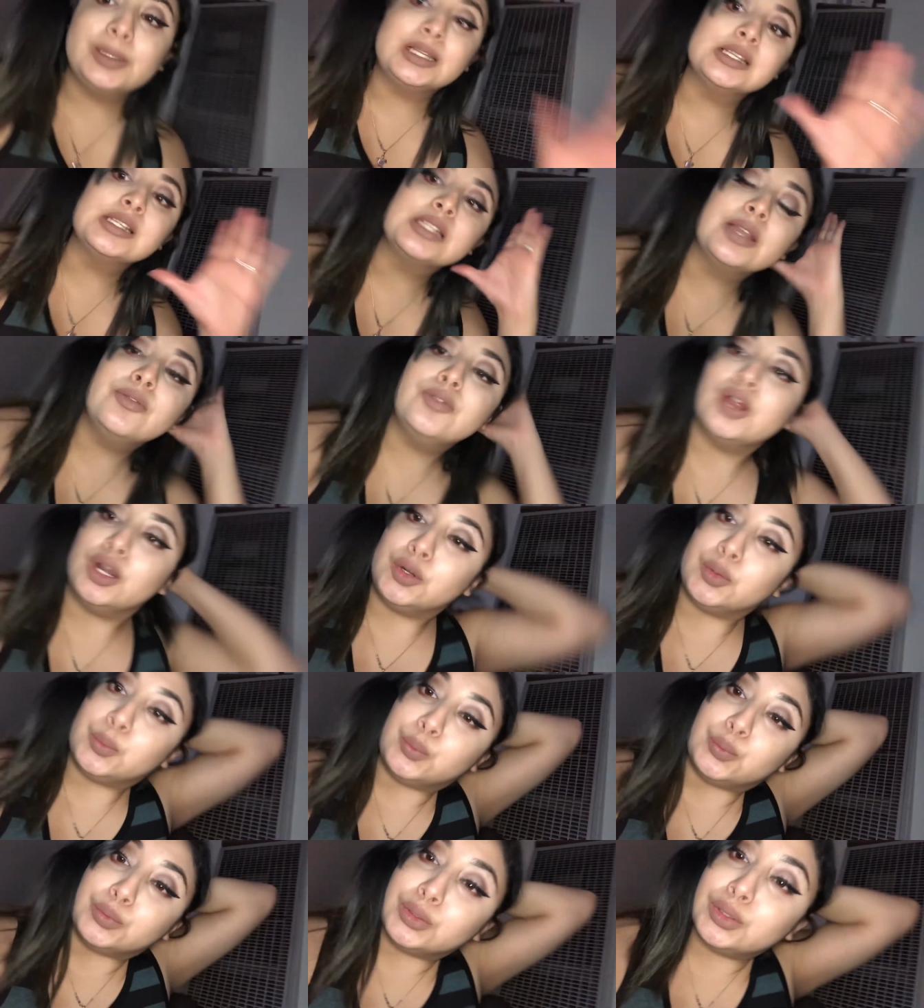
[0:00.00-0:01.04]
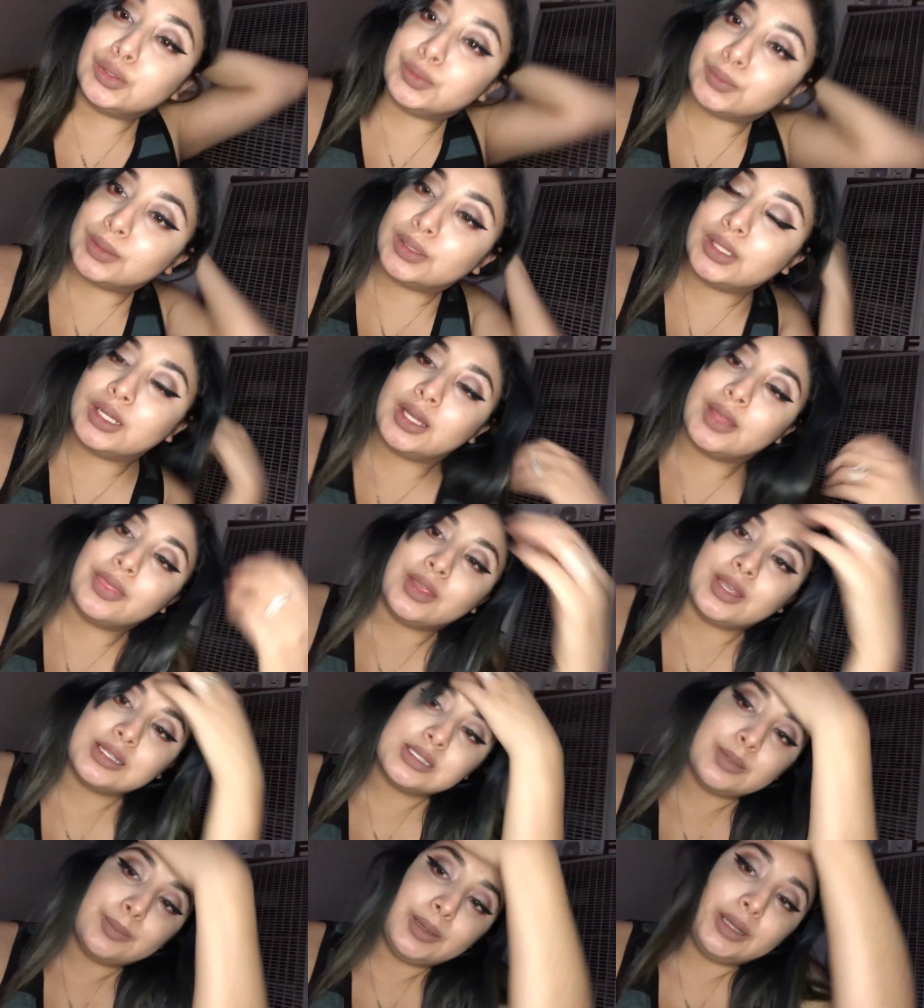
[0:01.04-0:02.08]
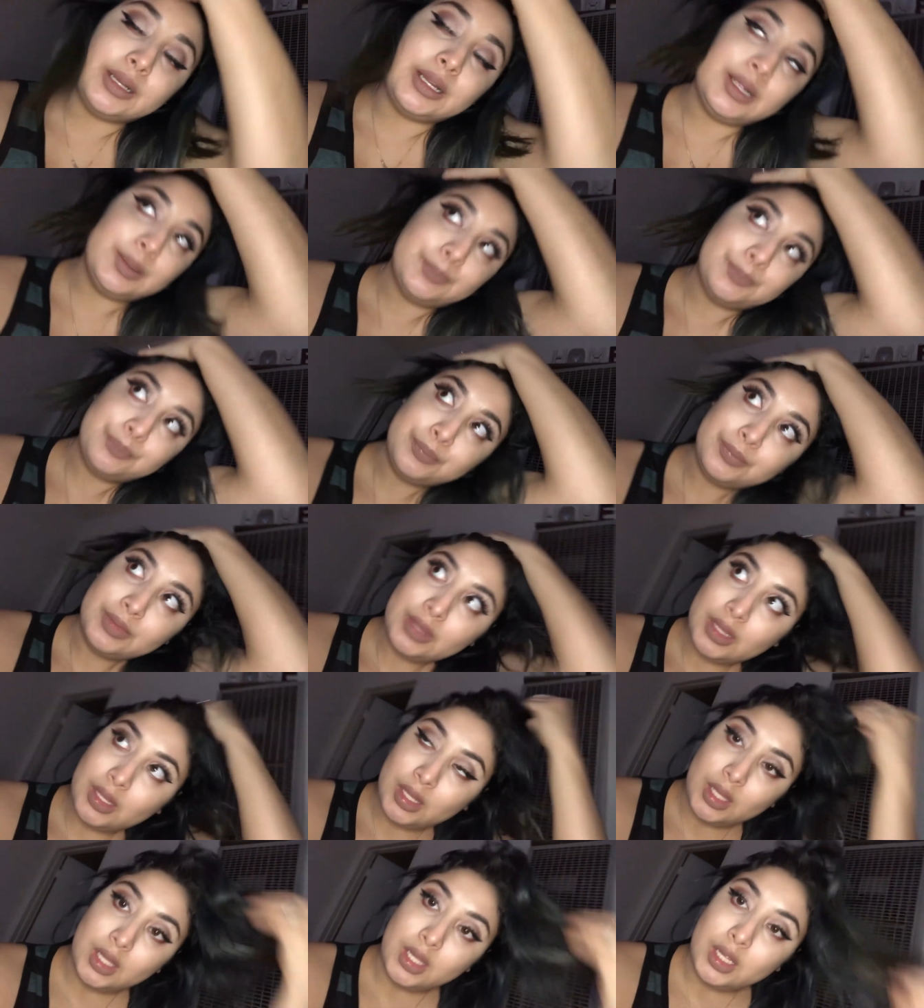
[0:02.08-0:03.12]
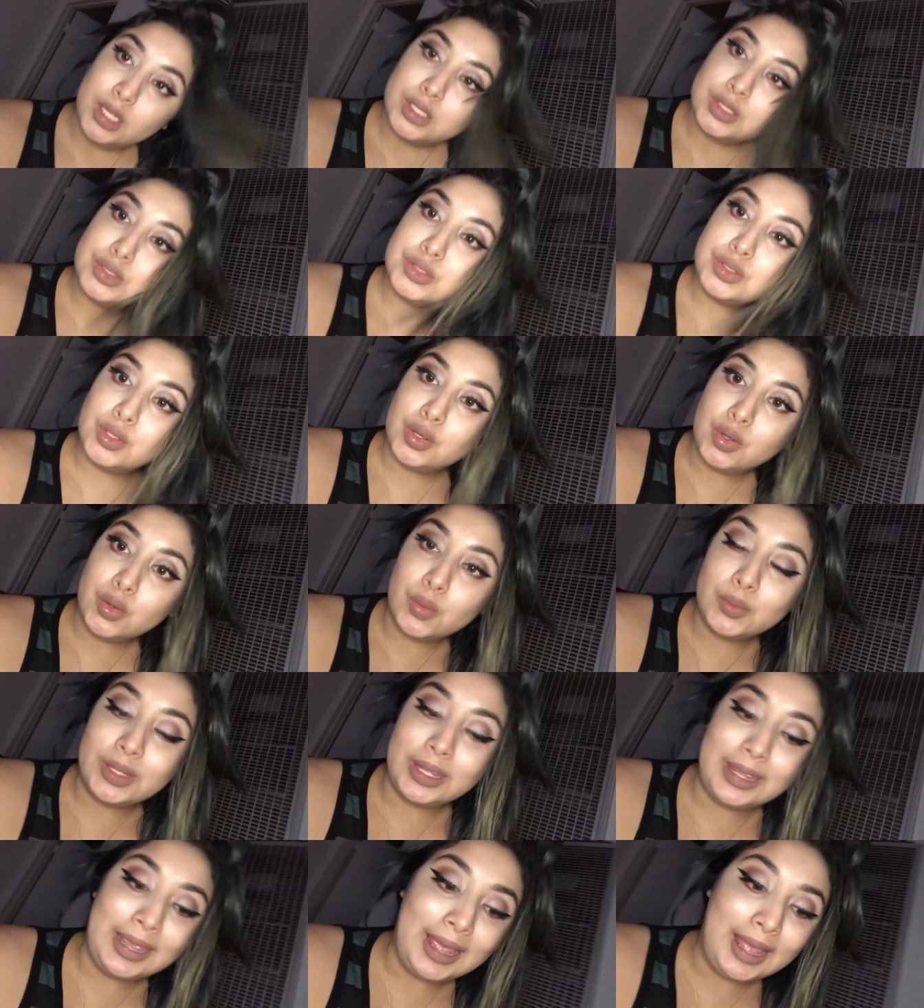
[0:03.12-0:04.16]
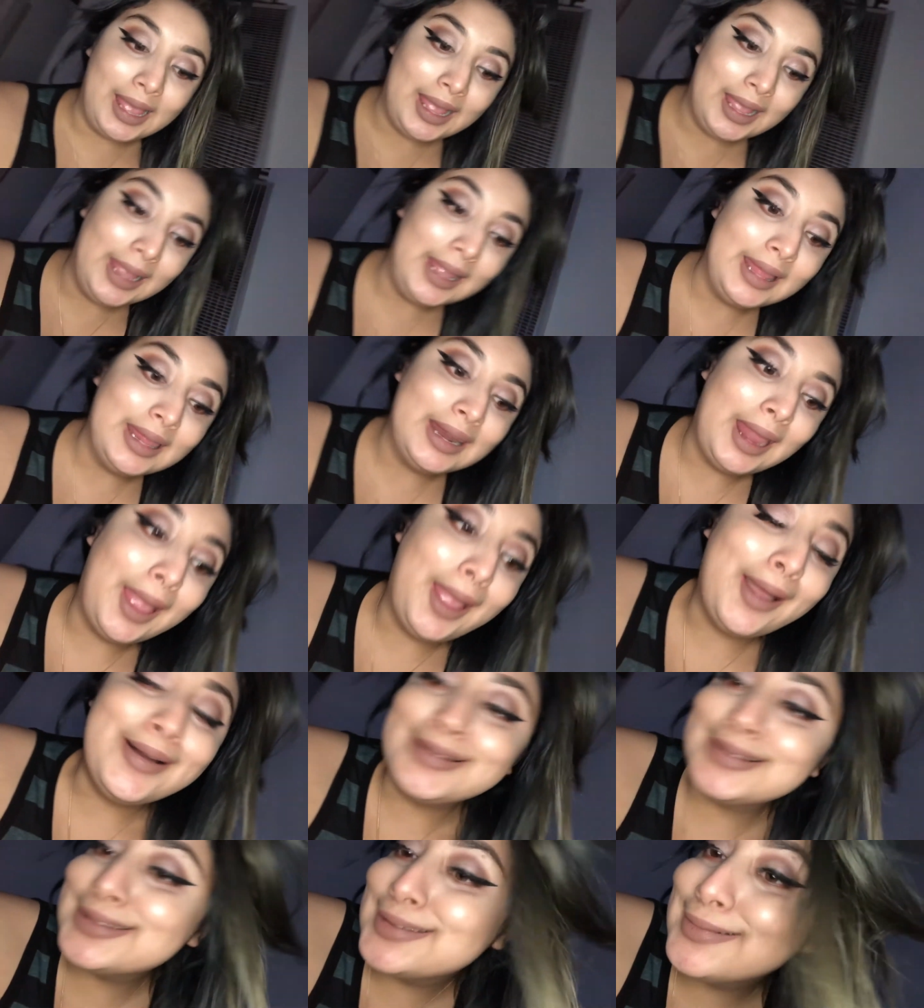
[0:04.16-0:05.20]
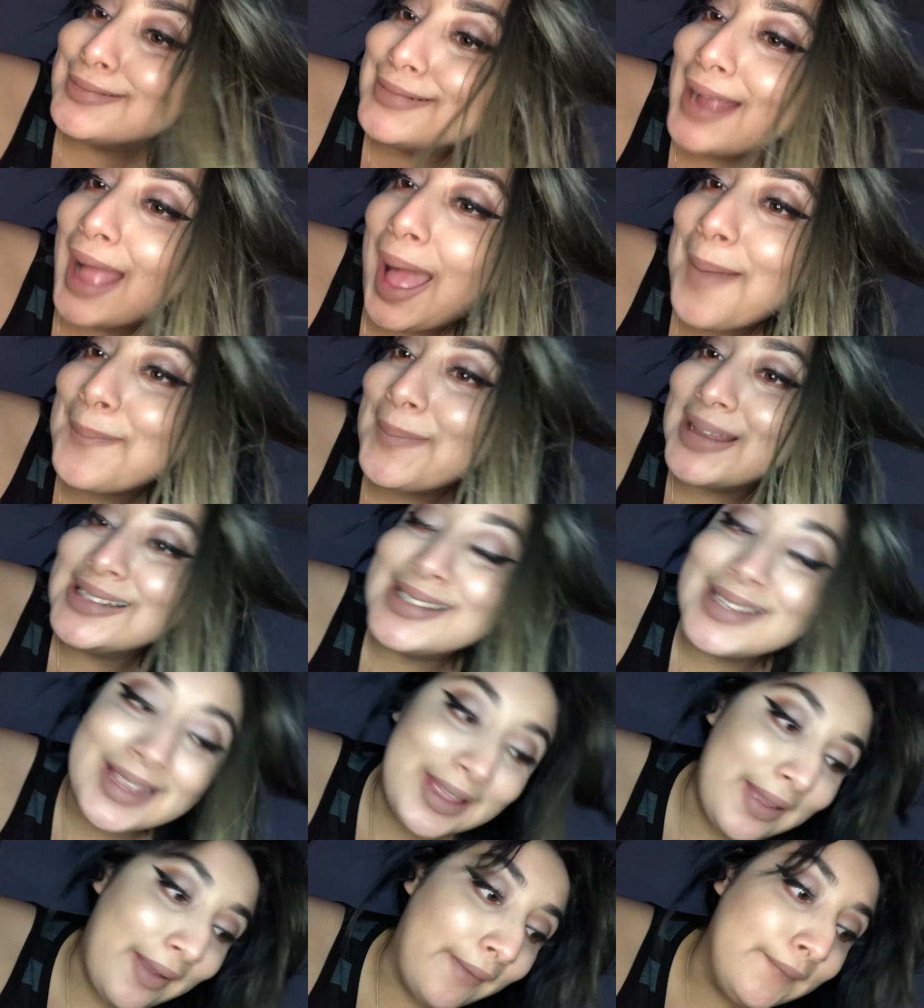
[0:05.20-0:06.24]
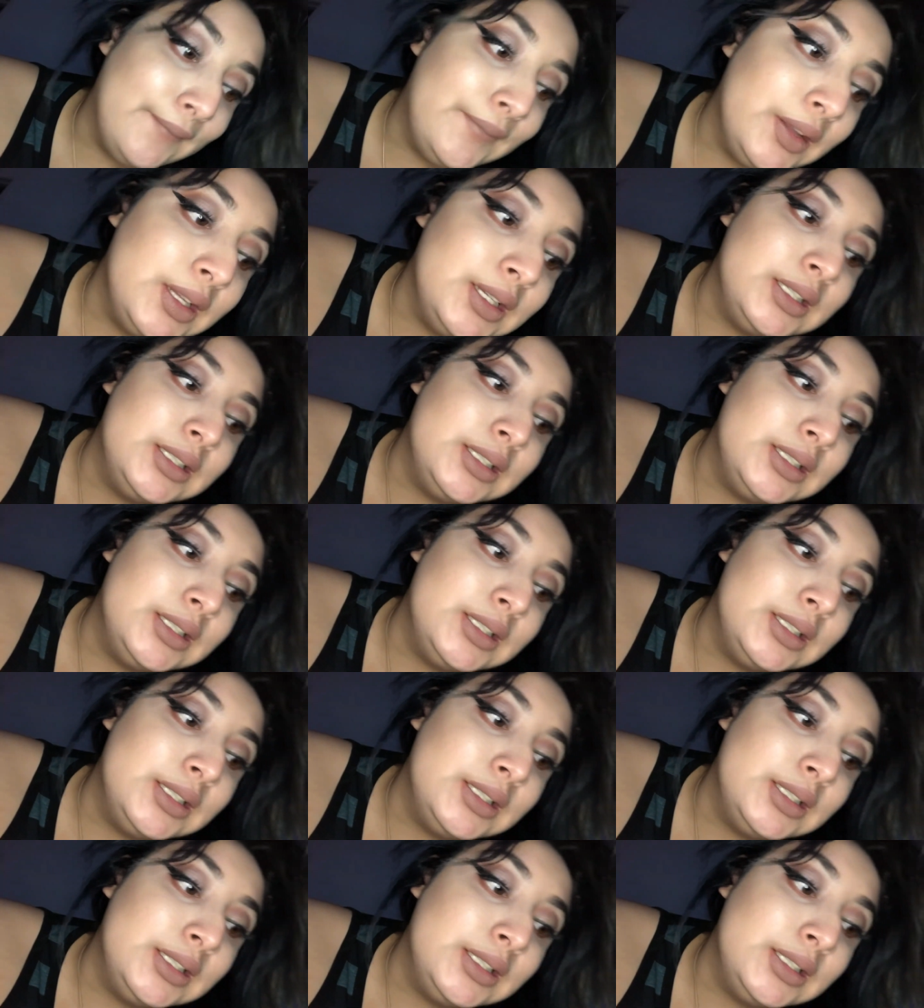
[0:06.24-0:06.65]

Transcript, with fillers: because I've heard really, really good things about it. So yeah, and I also got myself